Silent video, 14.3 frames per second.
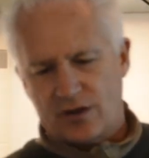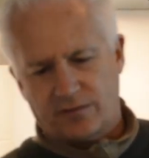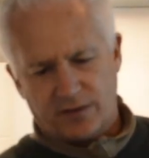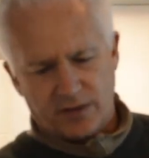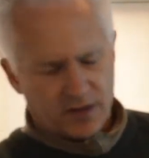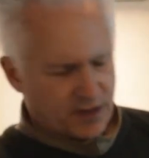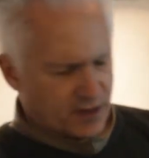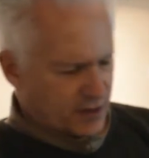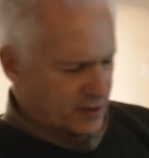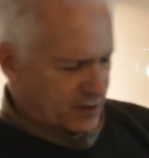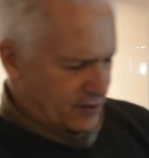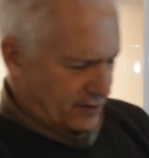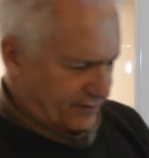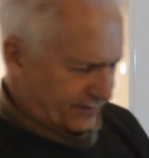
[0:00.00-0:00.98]

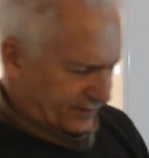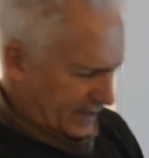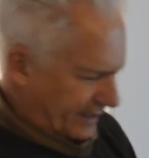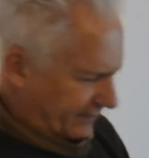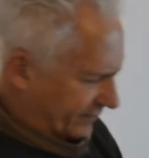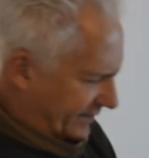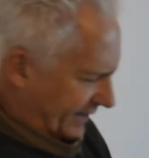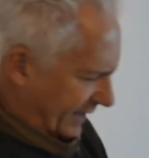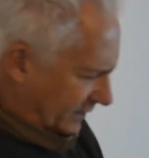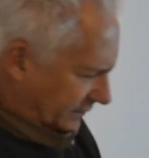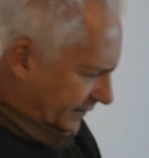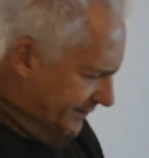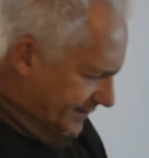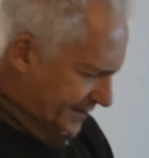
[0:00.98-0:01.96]
flavor of the
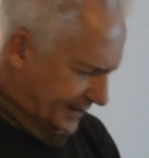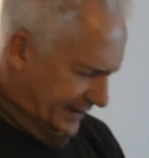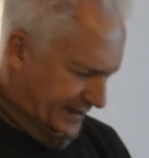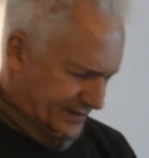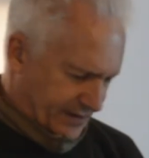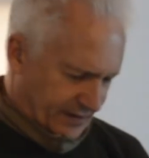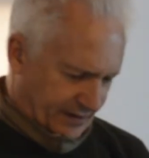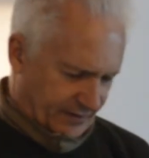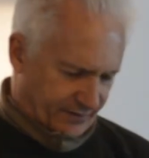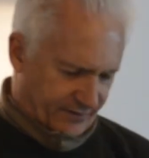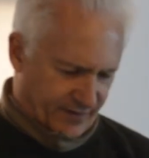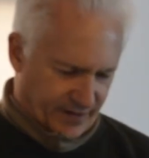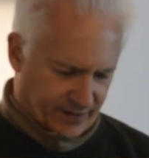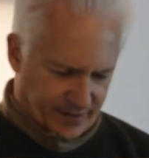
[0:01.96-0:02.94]
olives. It gives it a
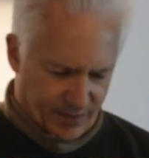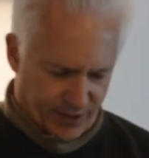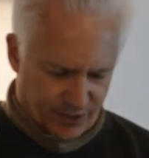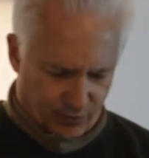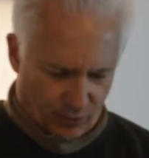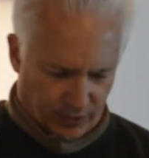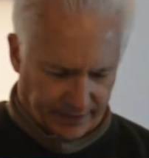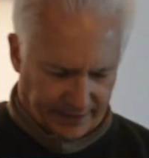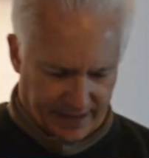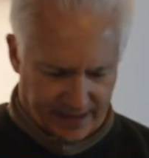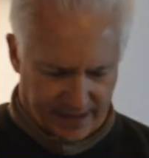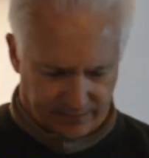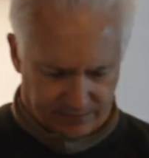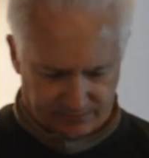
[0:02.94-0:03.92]
very much more like a
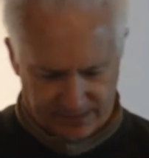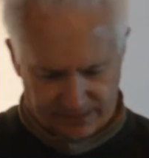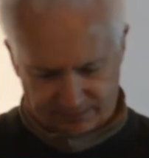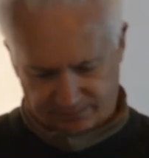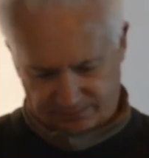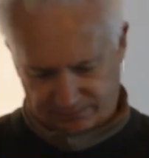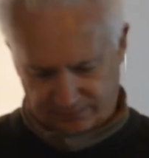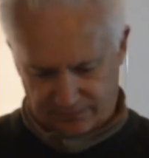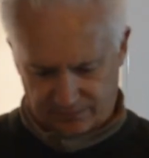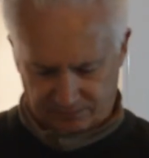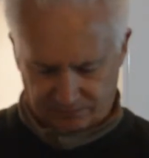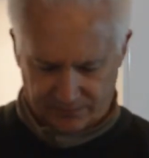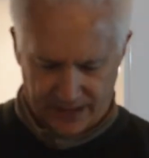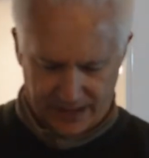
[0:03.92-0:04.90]

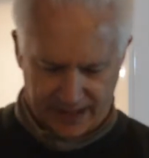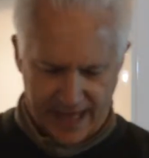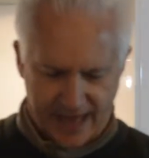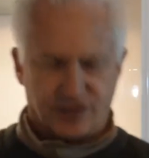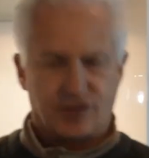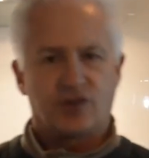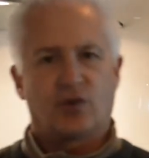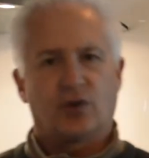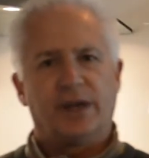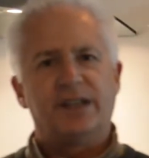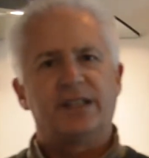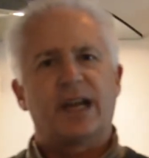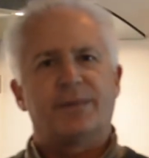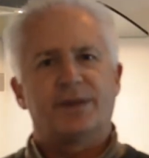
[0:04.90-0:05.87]
cacciatore
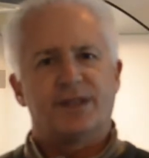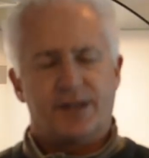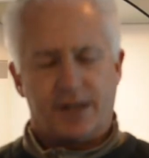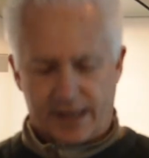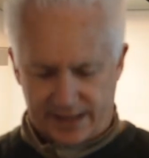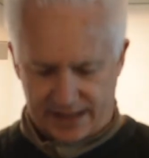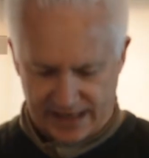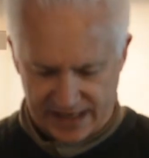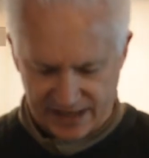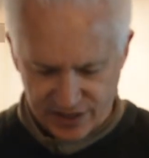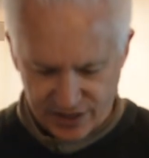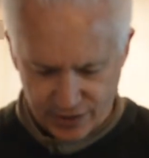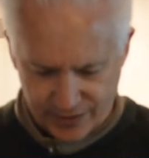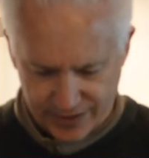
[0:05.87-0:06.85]
type of taste
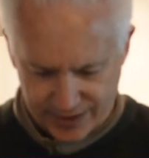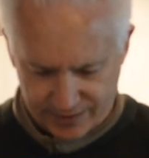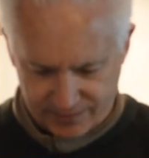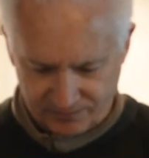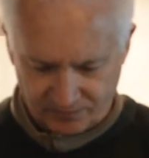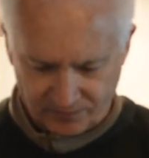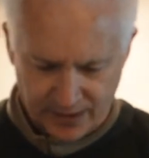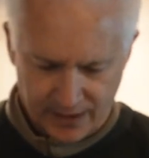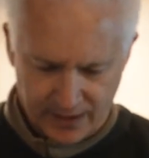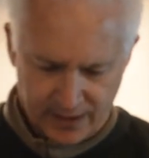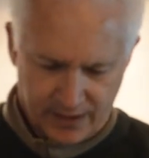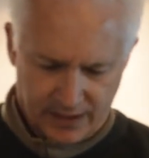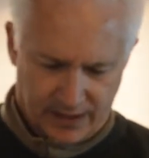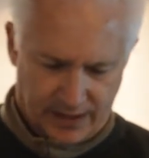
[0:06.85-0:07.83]
to it.
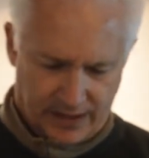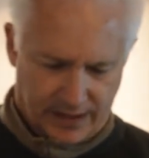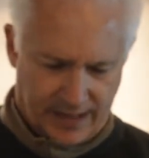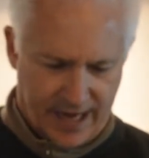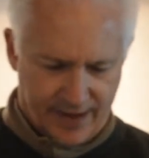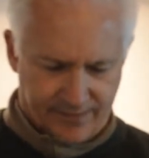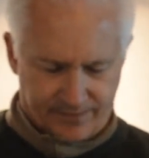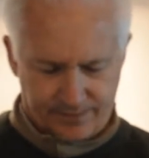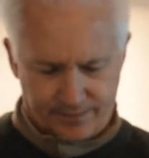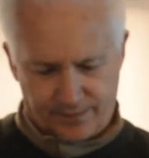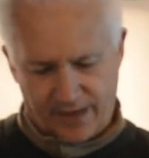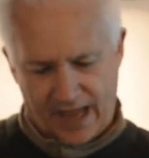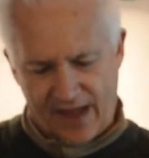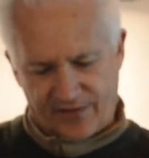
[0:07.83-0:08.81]

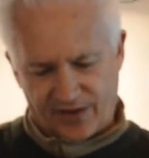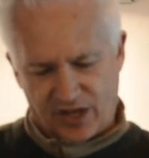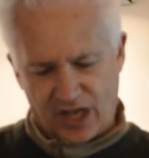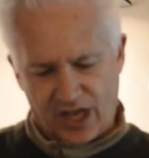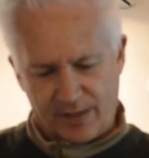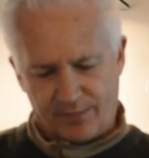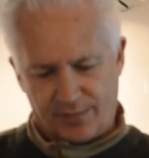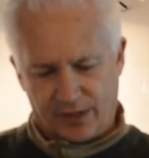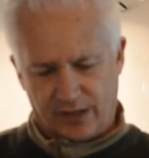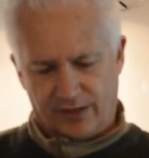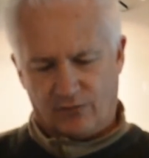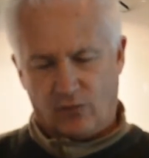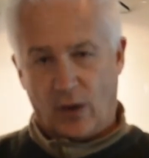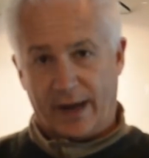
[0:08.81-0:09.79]
Half a cup
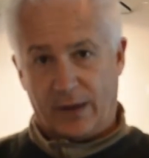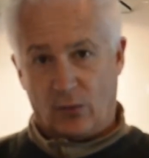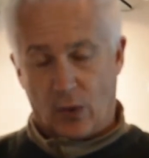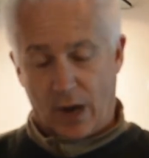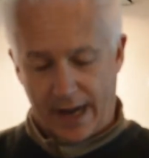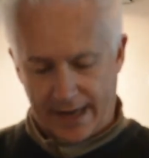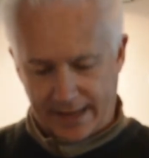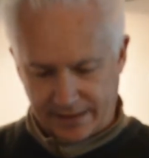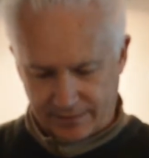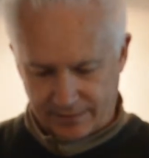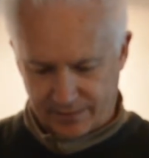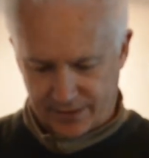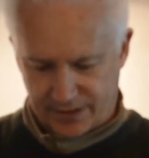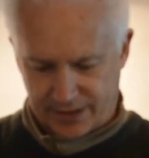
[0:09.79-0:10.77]
of white wine.
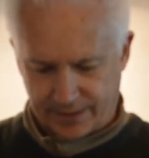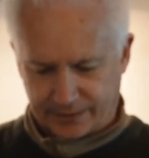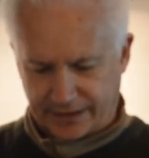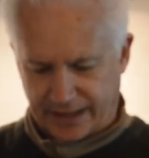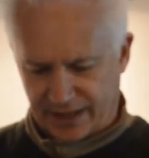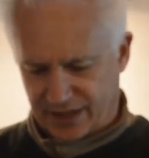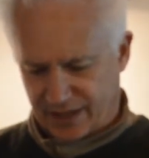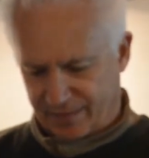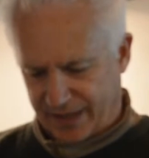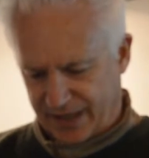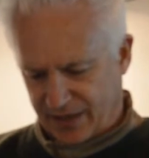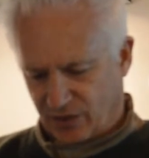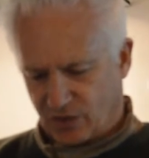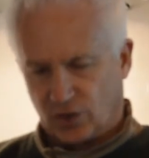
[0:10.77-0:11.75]
Typically I use a
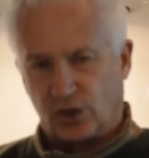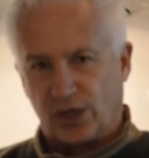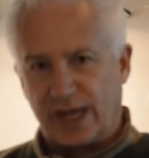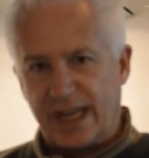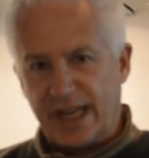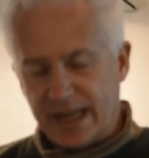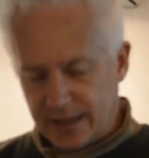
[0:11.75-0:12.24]
Pinot Gris.